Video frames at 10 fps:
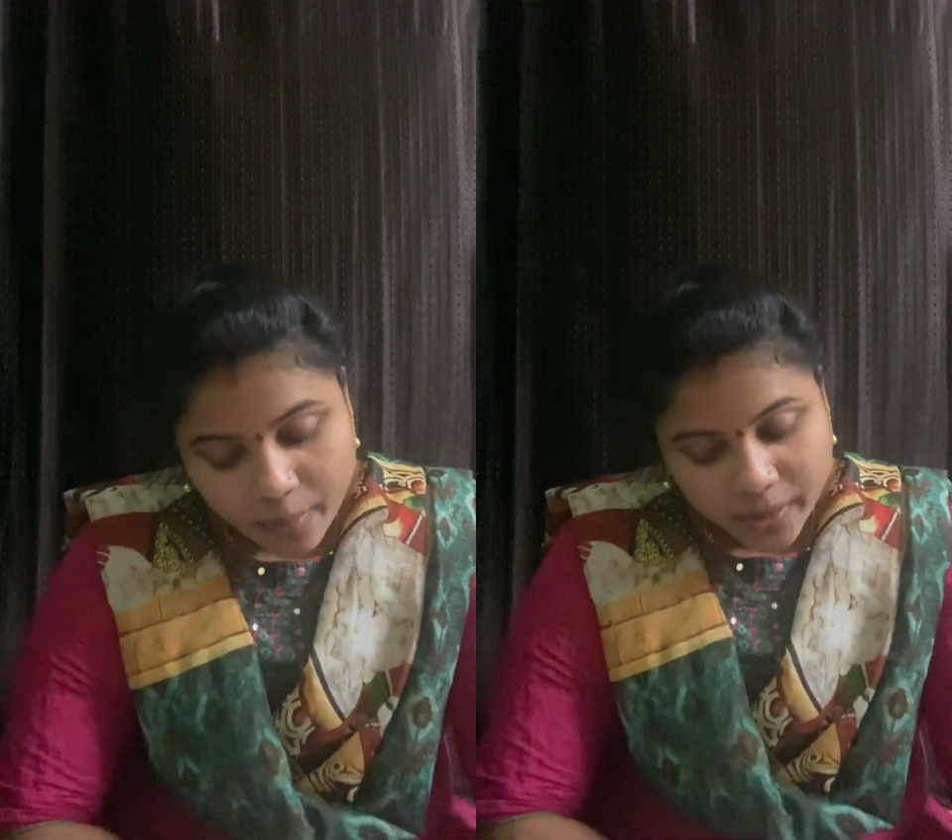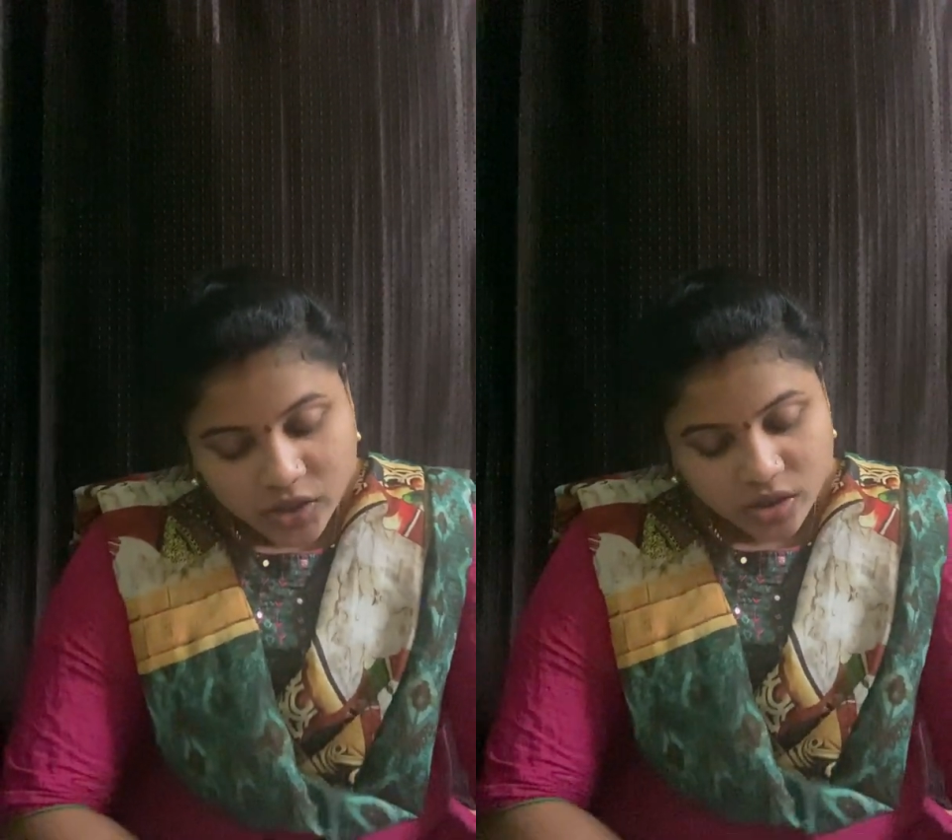
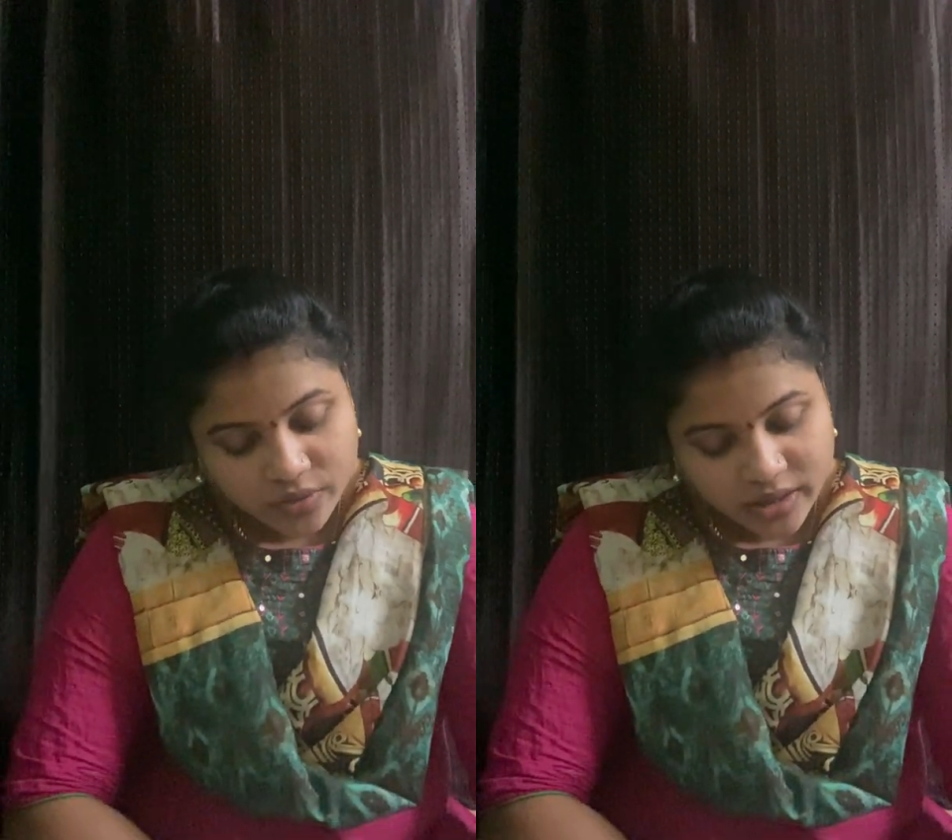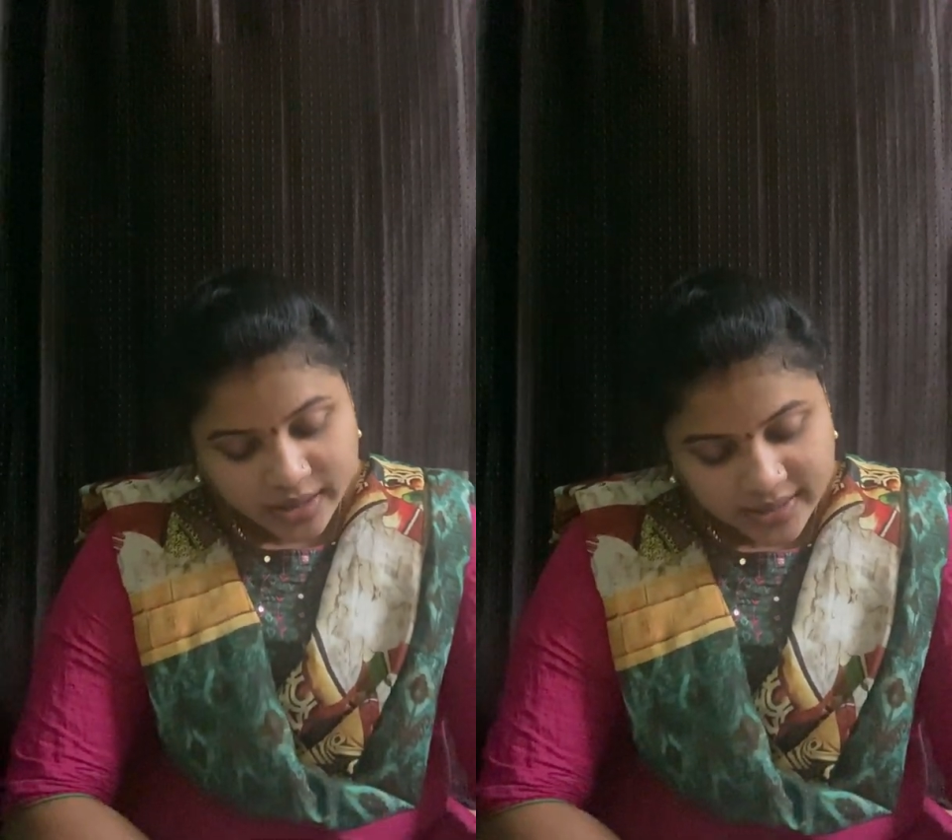Mention
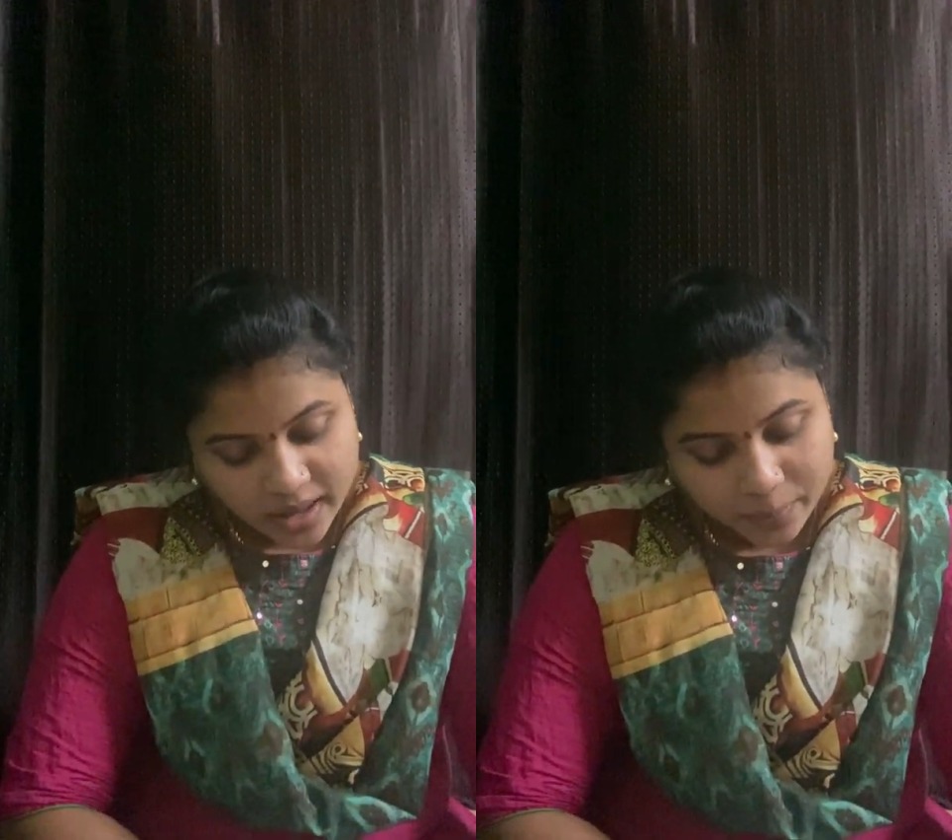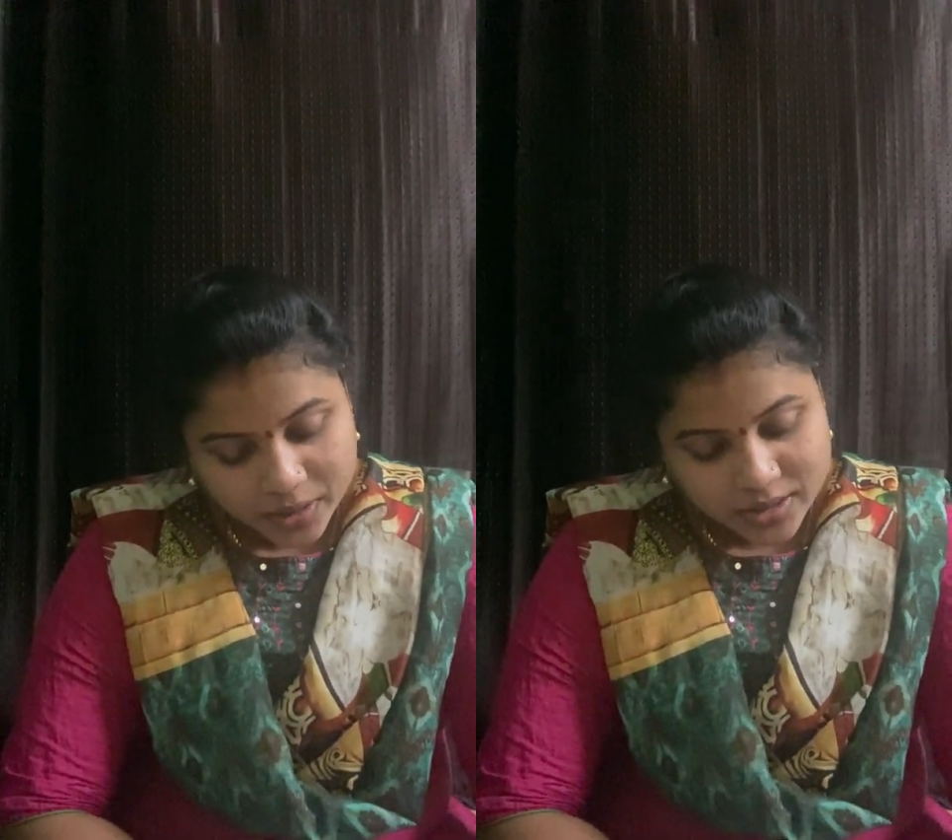with
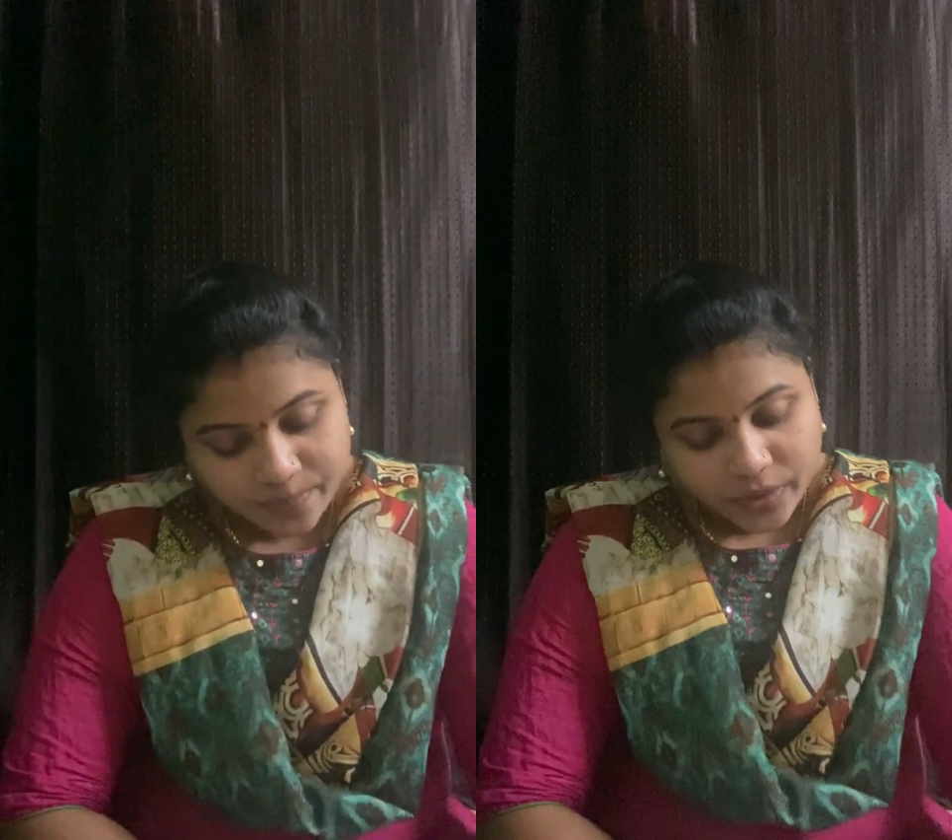examples.